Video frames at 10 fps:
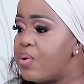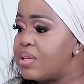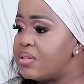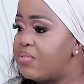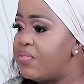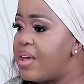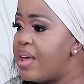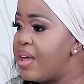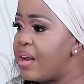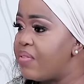was
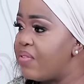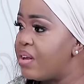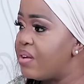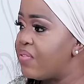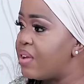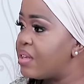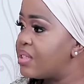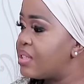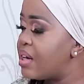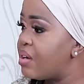very, very, very
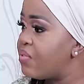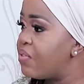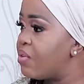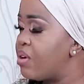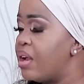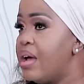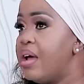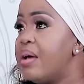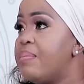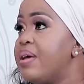strainful.
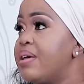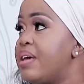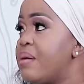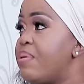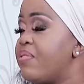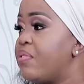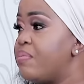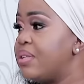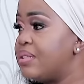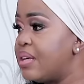Bekia
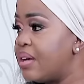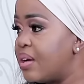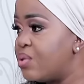performance in